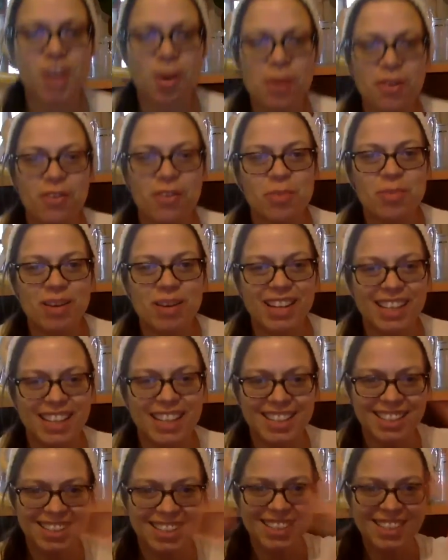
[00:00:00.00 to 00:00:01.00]

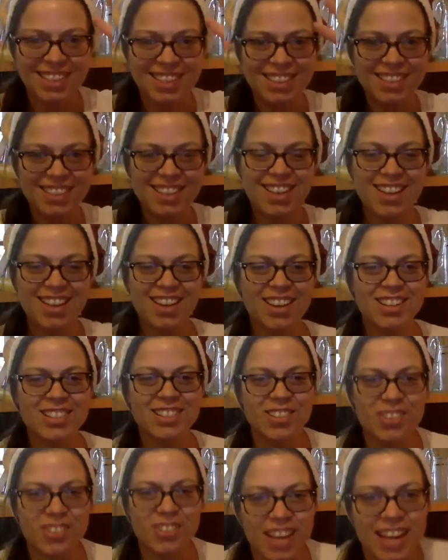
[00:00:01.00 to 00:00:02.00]
everybody.
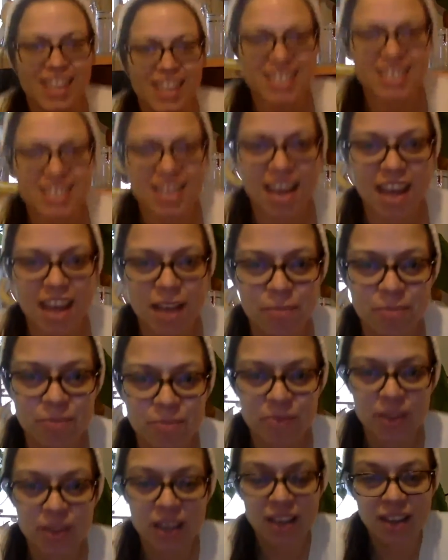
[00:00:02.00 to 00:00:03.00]
Until next time,
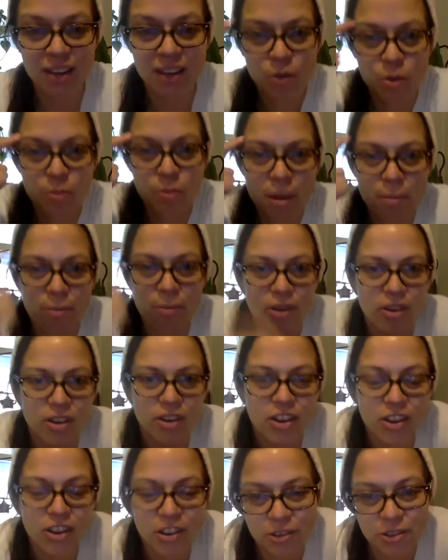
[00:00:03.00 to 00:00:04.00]

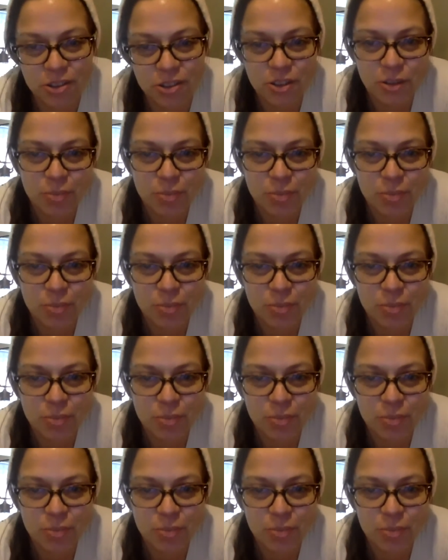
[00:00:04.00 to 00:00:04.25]
remember, use your